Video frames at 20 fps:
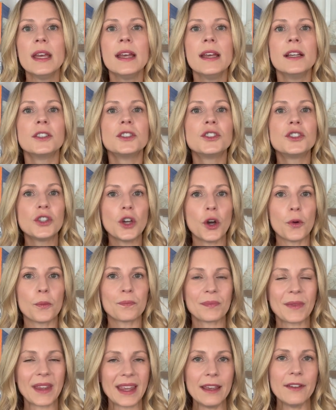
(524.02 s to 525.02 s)
So
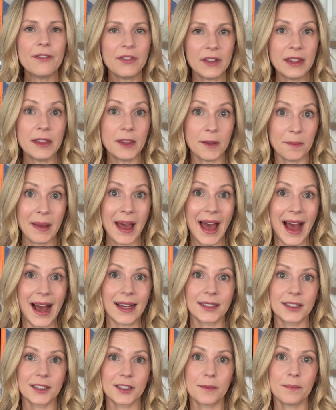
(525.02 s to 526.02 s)
if in the
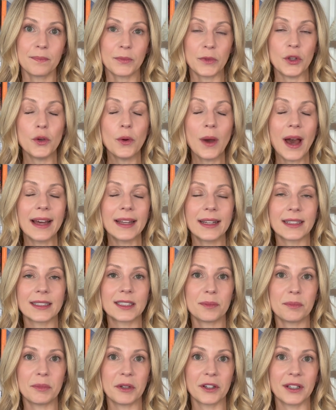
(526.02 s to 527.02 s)
past you had
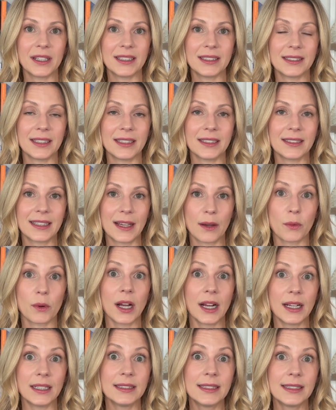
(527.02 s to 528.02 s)
experiences that were
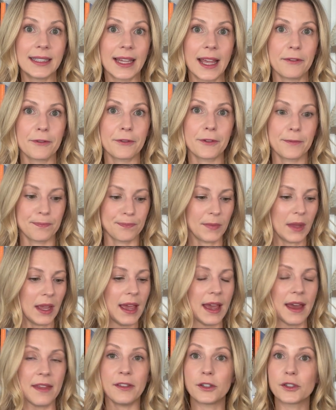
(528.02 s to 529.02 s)
unsafe,
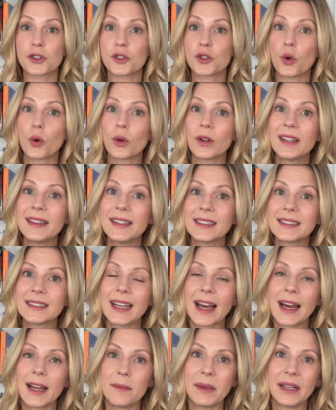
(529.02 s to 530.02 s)
and they're stored in this
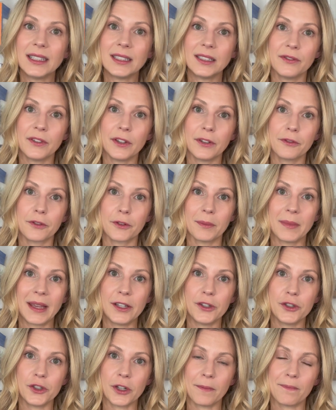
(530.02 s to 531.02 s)
database of
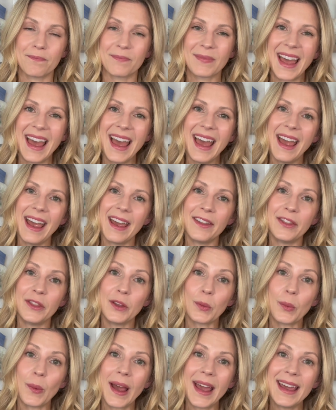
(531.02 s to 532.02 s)
information, and the
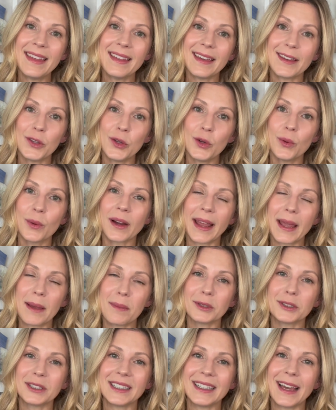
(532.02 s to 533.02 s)
way that you were
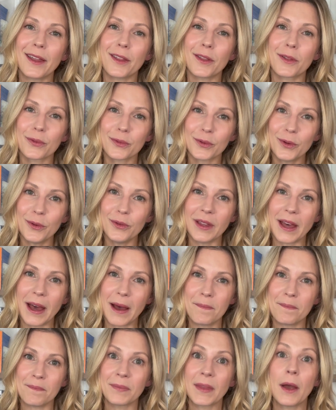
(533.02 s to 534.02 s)
able to get through
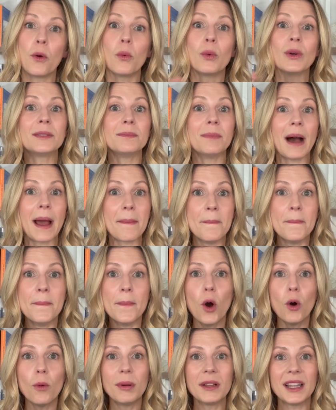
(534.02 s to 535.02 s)
them was by
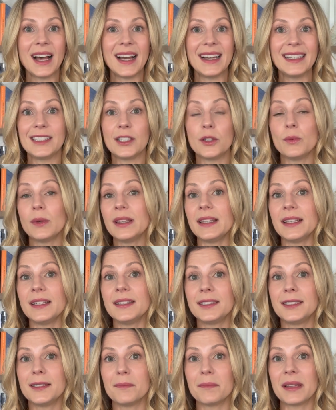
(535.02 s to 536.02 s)
mobilizing with this
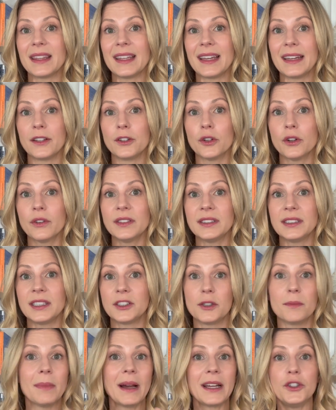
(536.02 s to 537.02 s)
sympathetic nervous
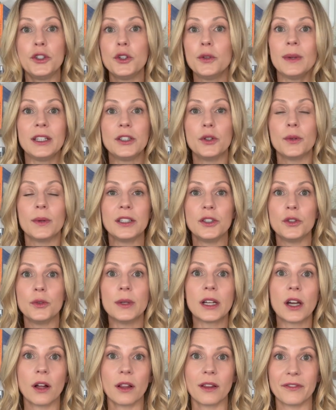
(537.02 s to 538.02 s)
system, by
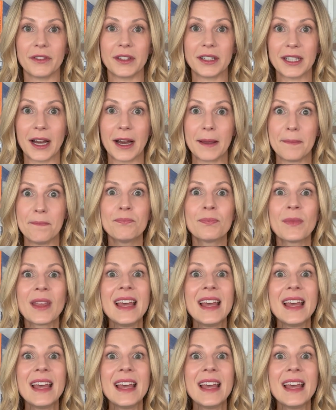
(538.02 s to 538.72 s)
doing all of the time,